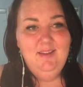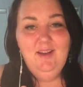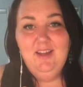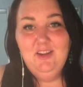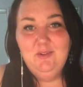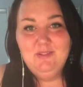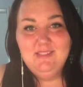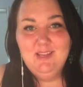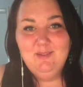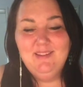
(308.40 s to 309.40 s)
I don't know what to
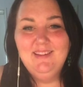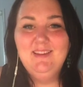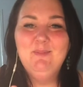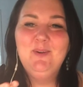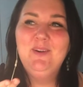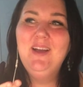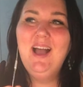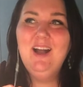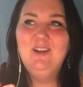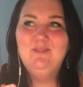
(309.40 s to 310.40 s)
say on that anymore.
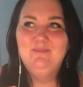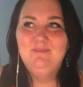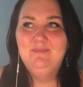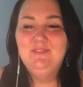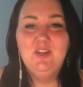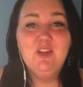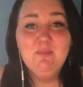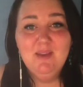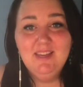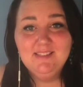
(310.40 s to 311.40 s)
Don't
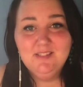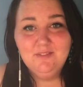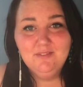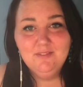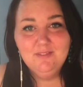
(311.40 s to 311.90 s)
compare yourself.